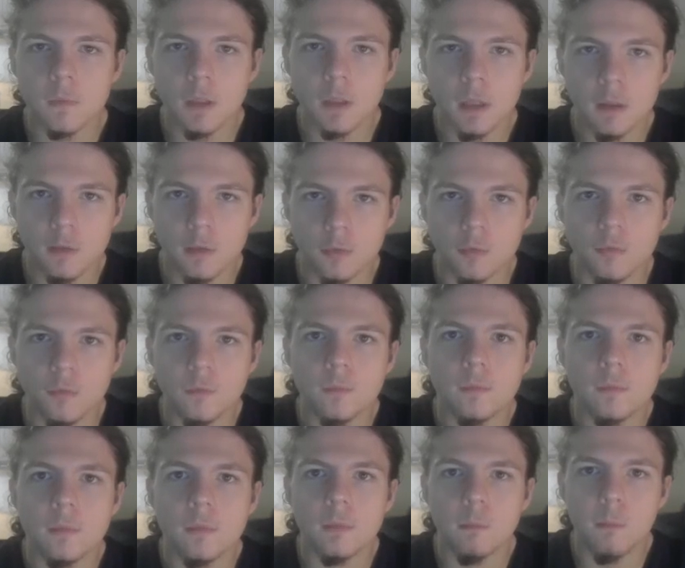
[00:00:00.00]
Hello,
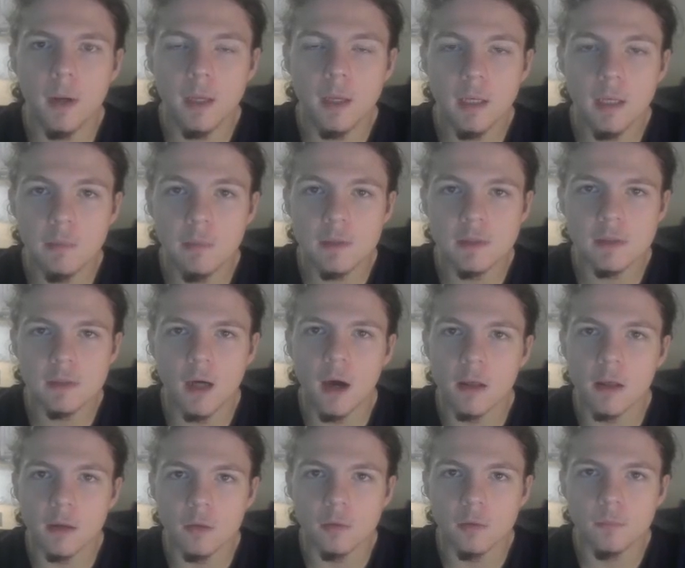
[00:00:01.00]
my name is
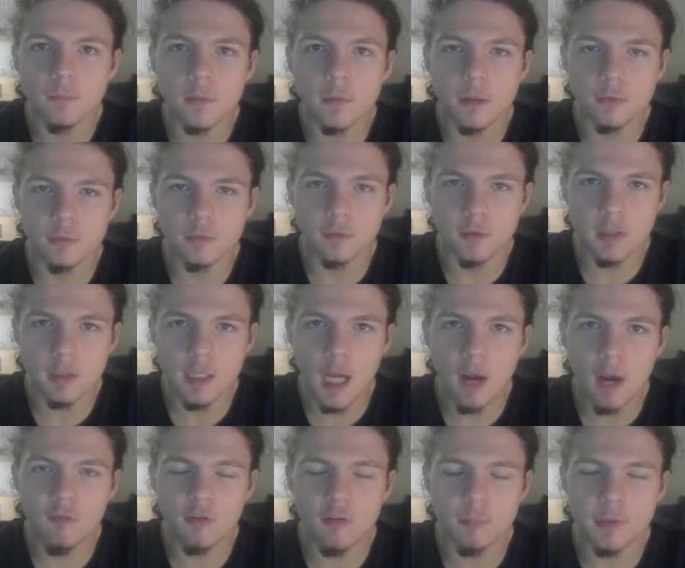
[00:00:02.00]
Karlo, and today
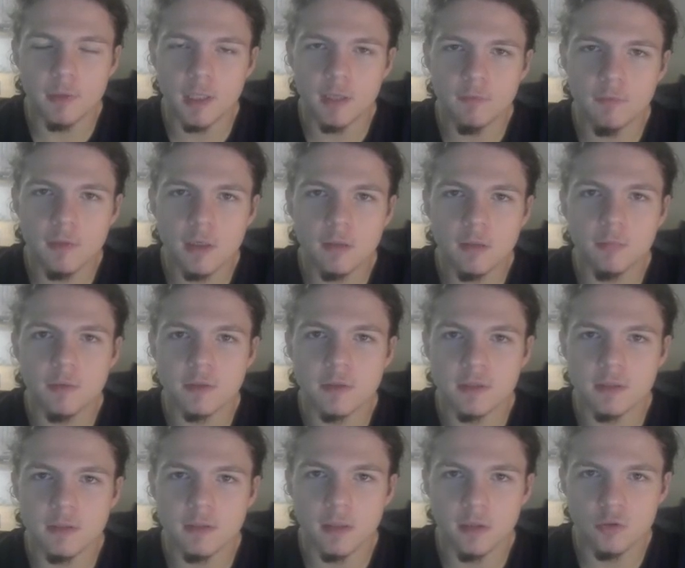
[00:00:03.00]
I will be giving a
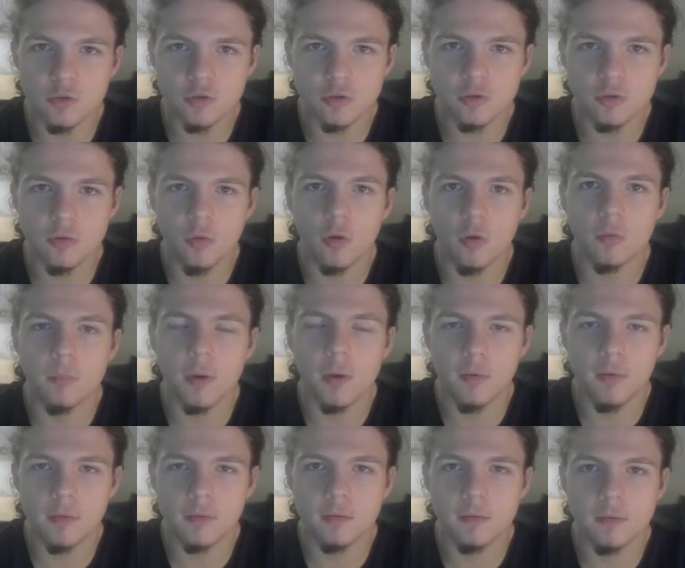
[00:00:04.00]
presentation on
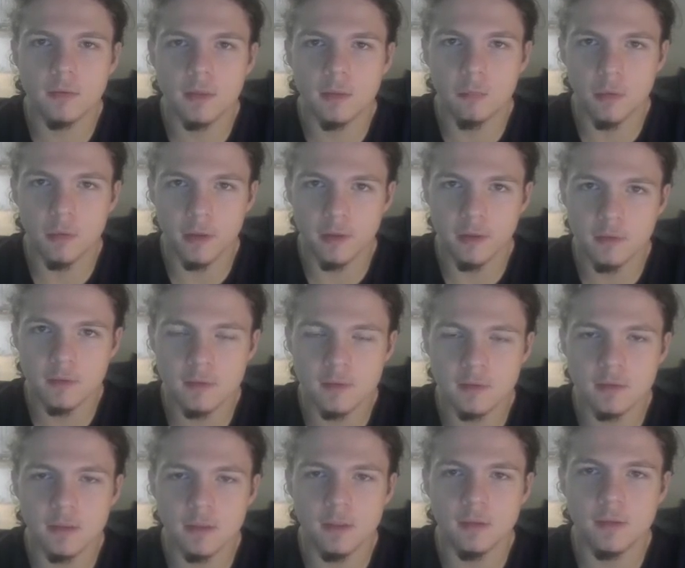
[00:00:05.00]
parasitic
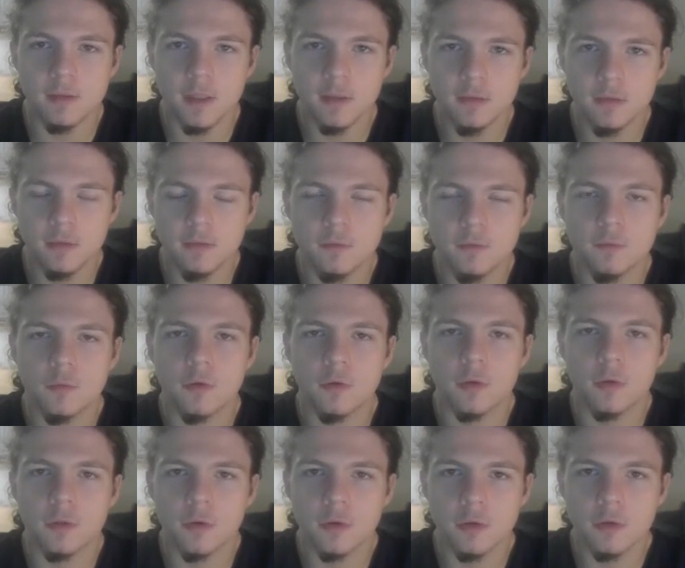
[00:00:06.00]
plants intended for the
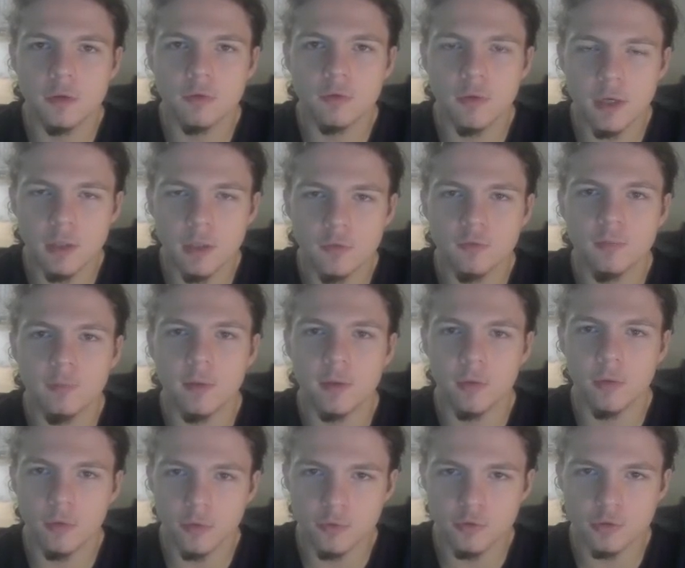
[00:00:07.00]
third grade of
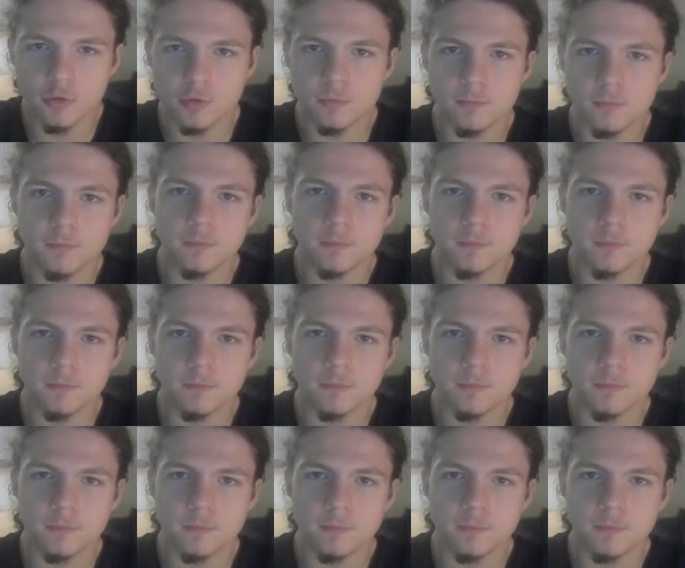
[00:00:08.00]
biology.